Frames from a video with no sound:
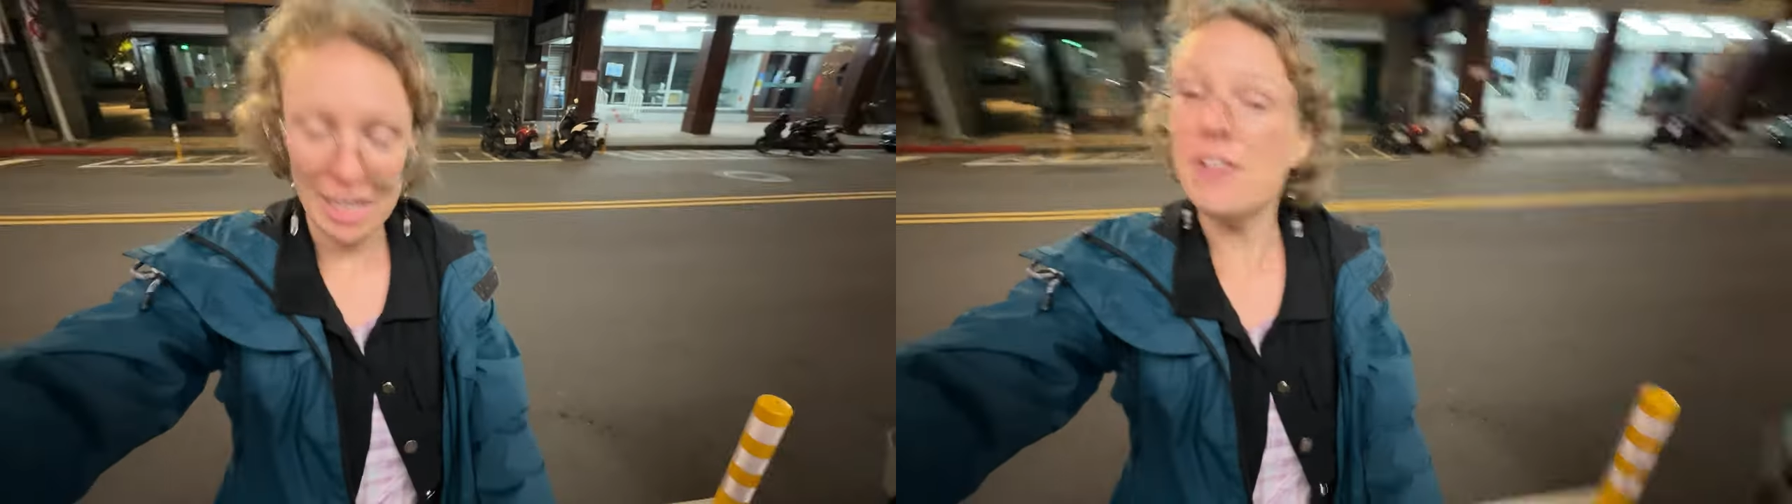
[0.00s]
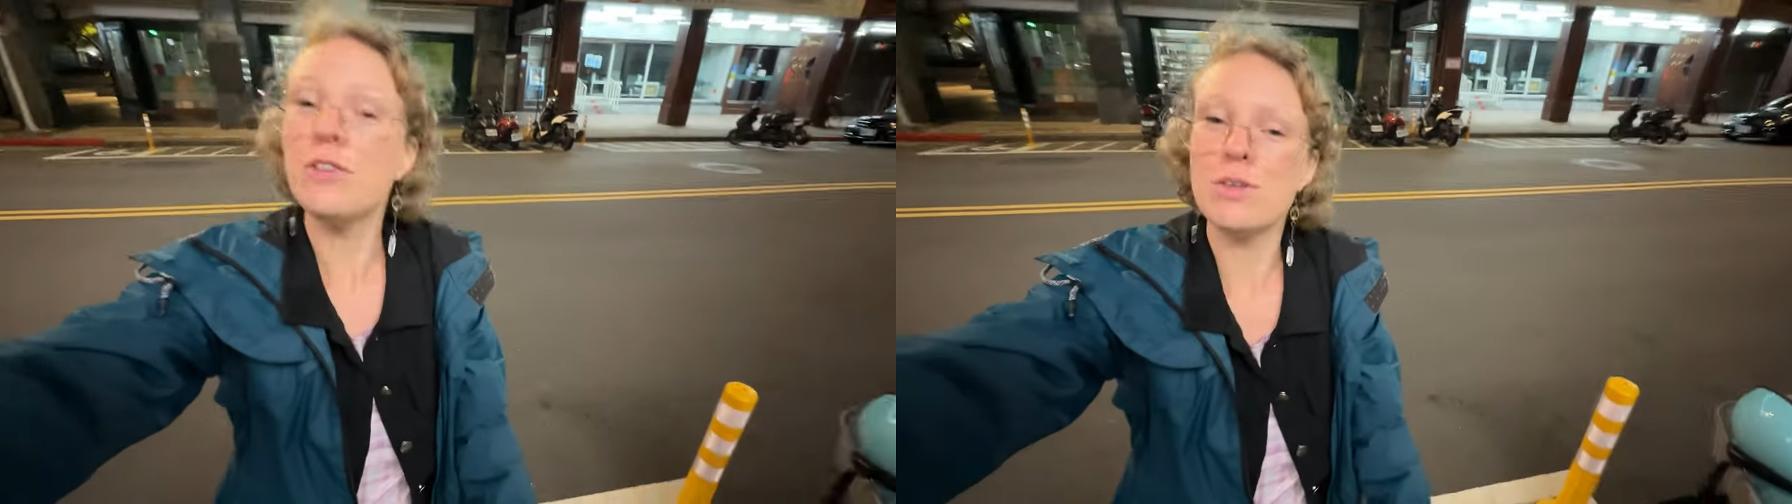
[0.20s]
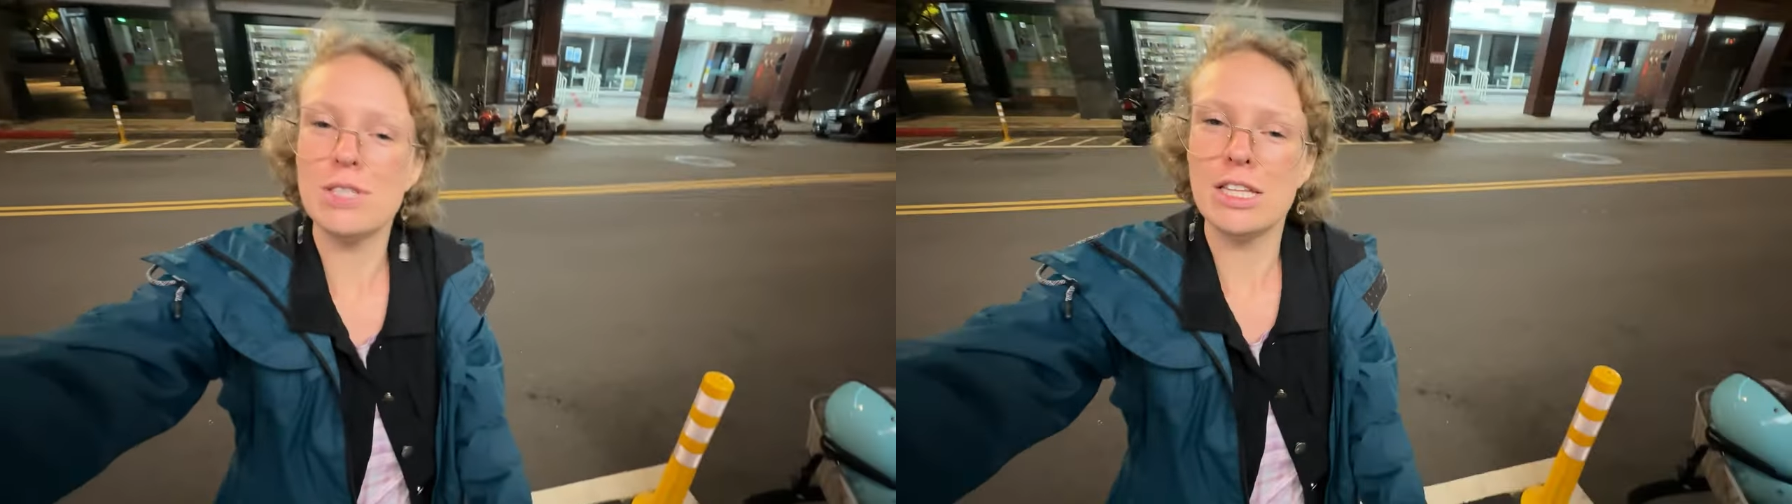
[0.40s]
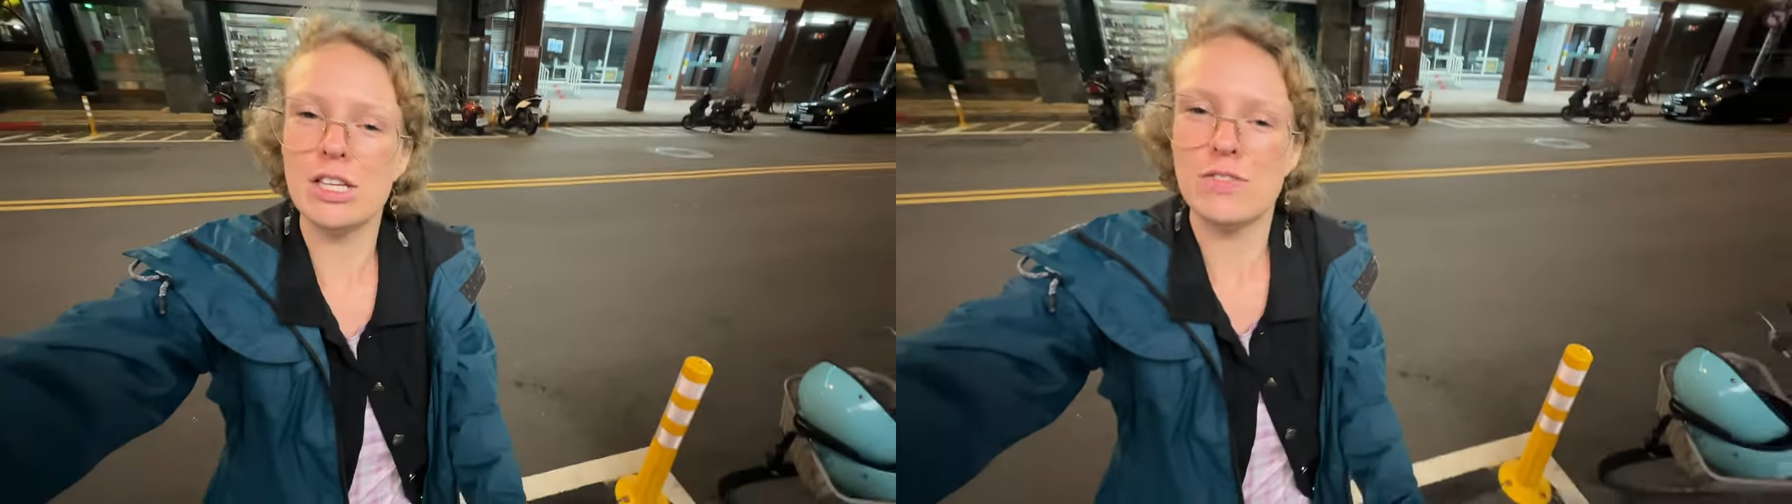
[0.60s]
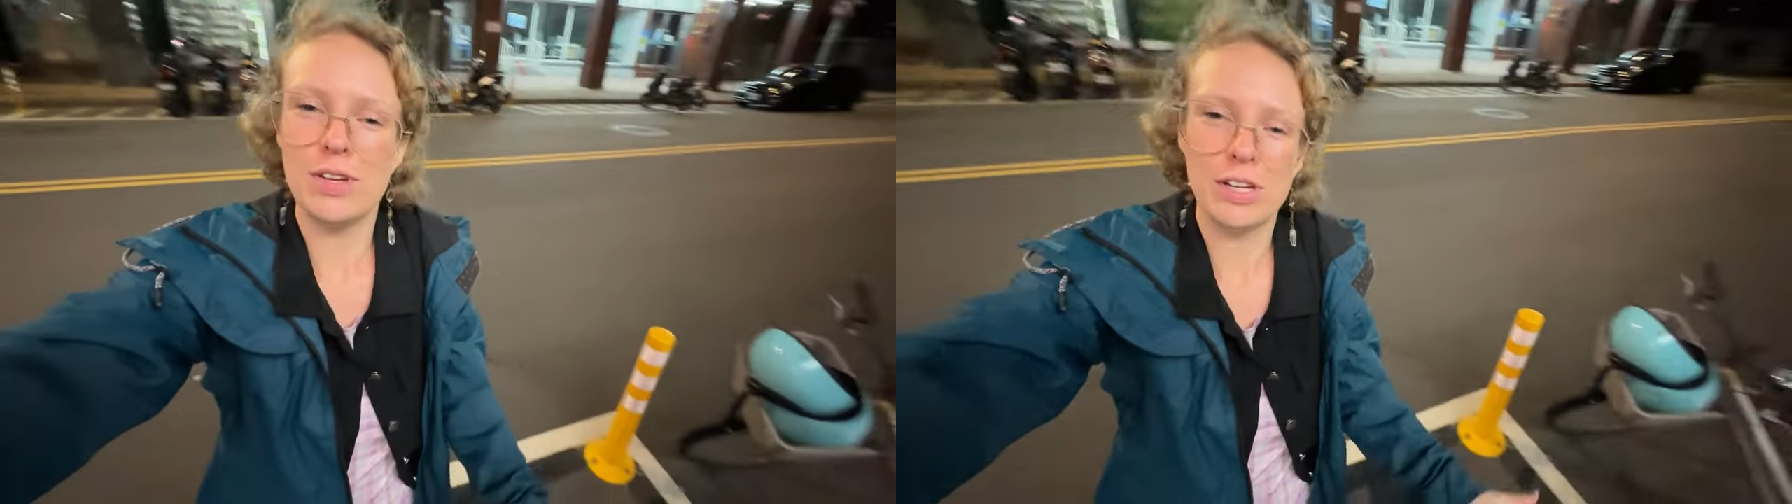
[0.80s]
If you see
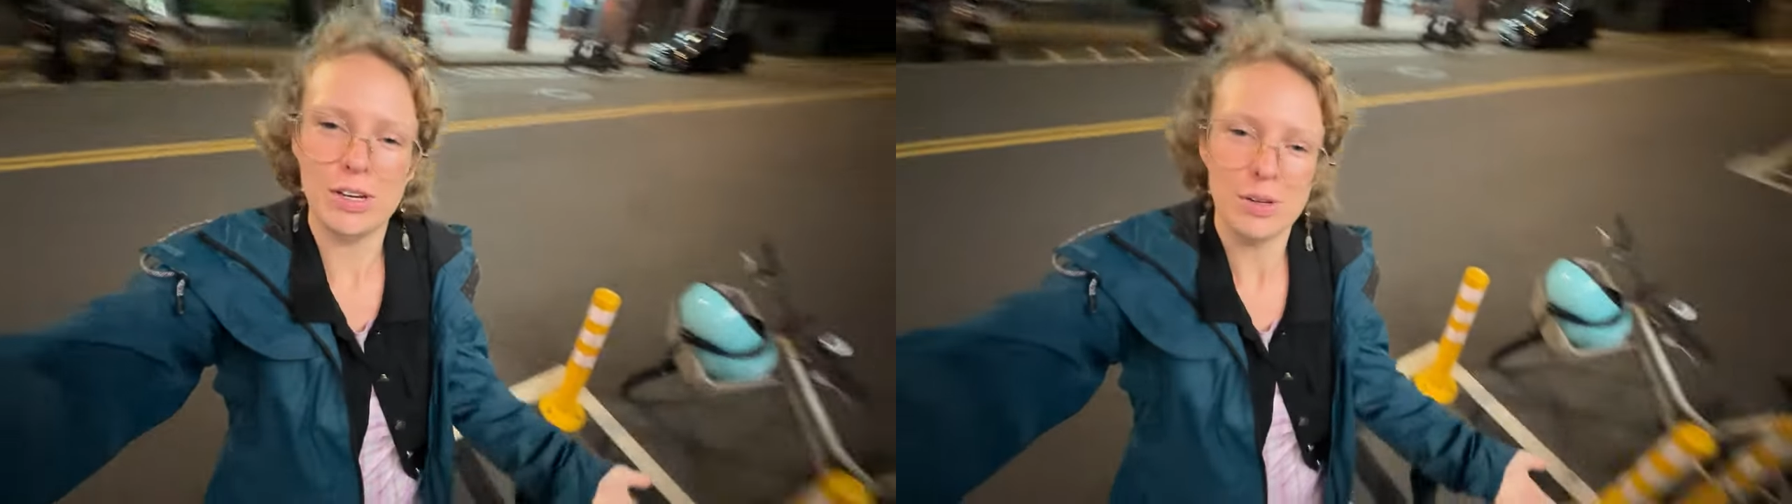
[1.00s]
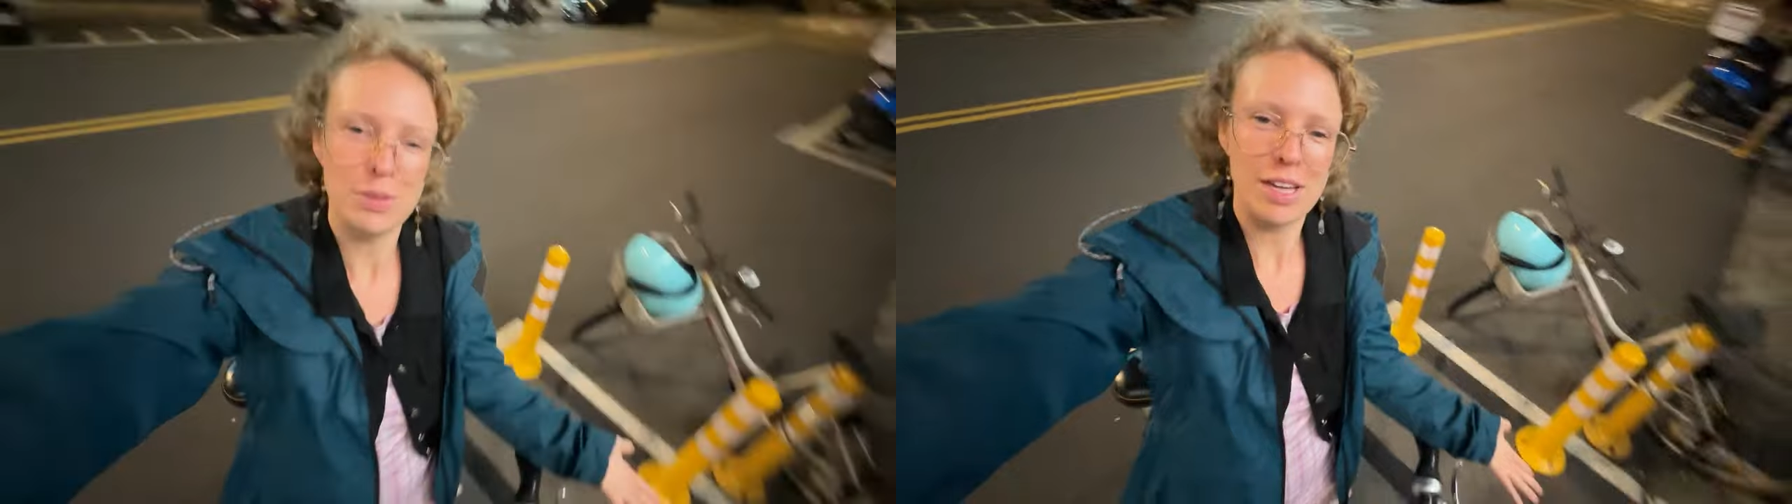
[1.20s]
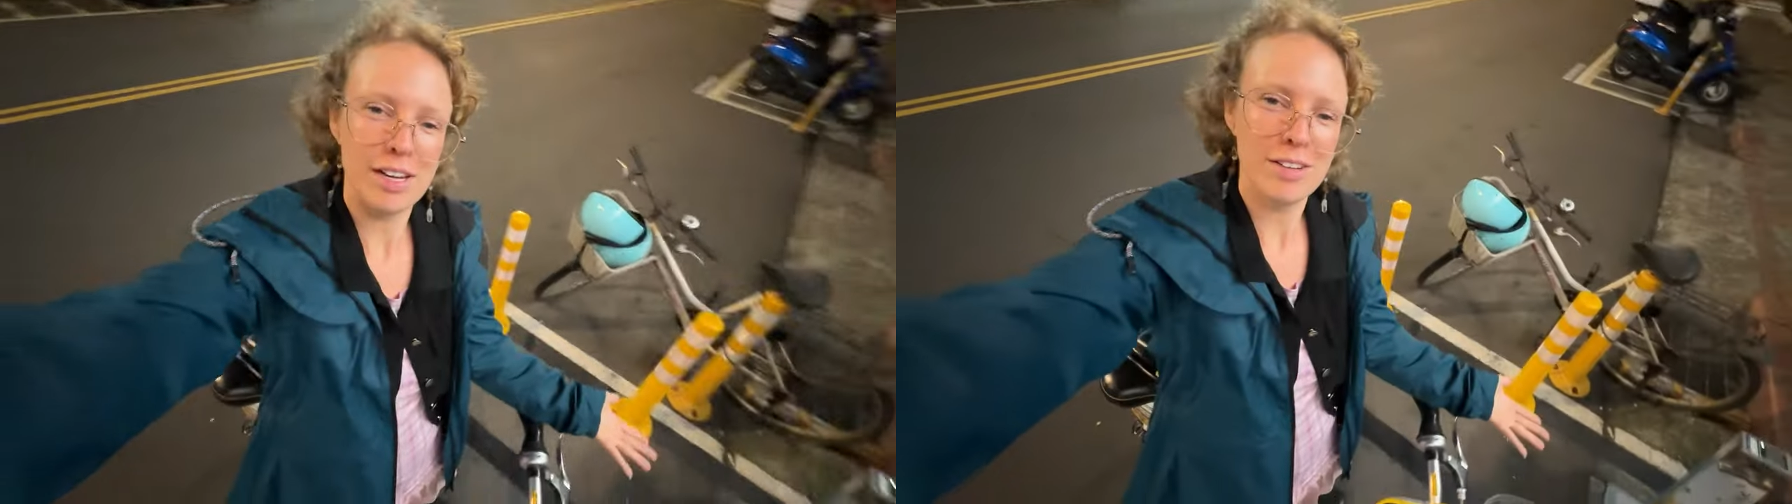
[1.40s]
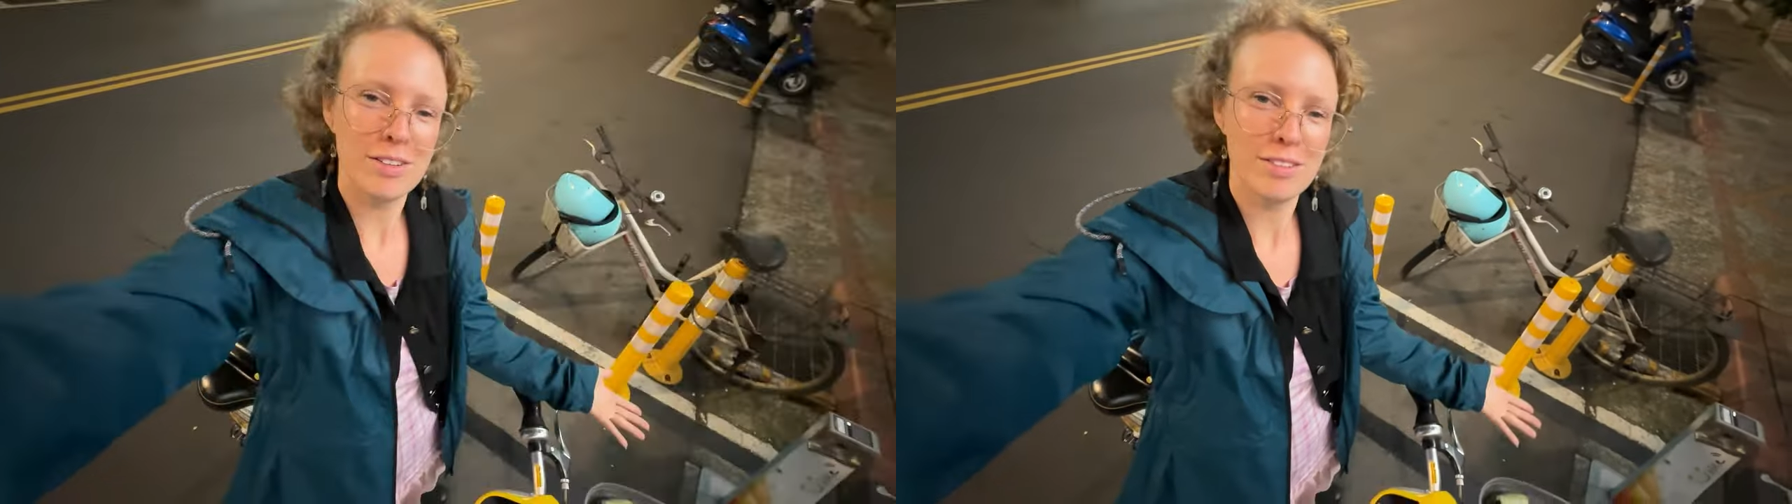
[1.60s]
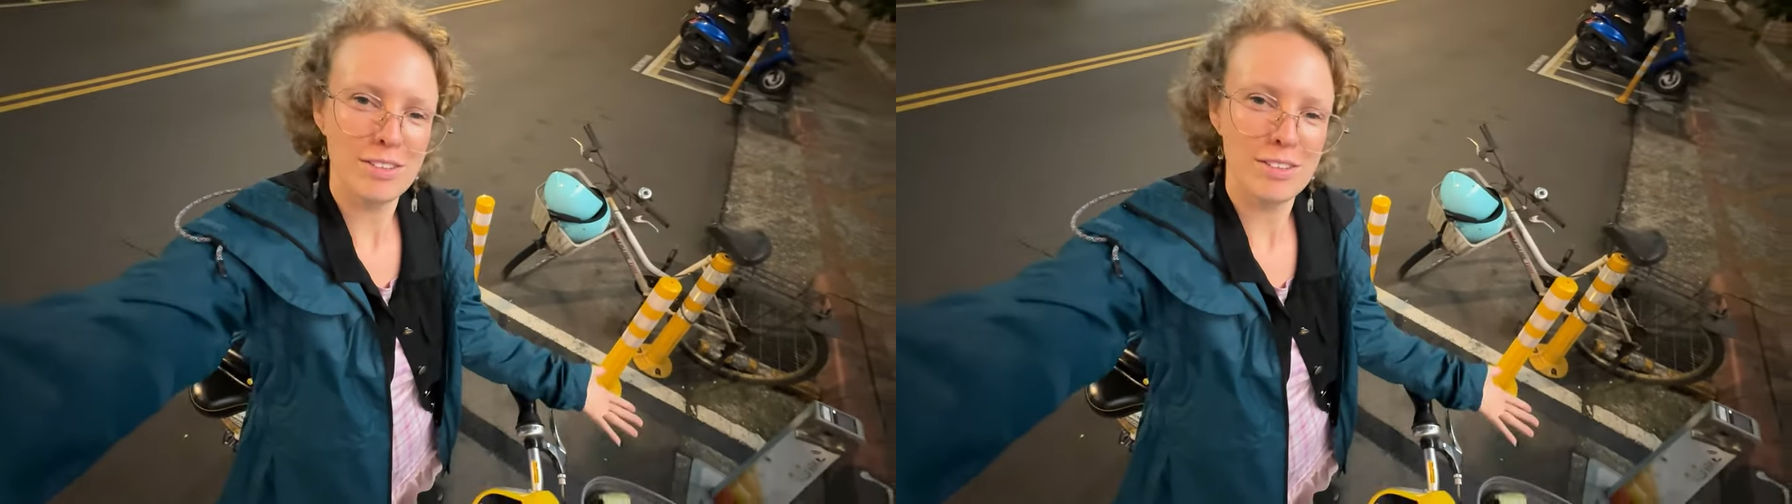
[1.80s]
this video, then